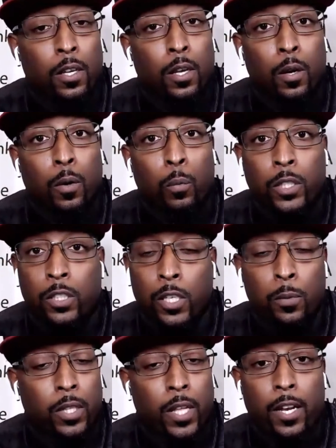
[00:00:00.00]
we see
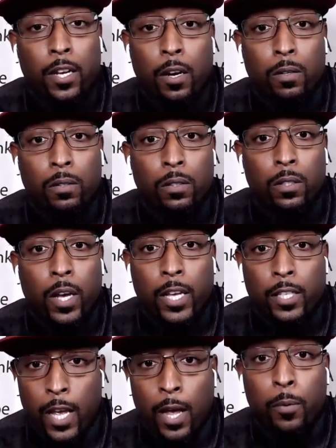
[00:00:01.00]
what they don't and
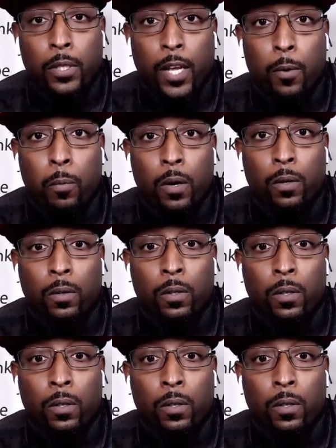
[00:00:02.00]
say what they won't.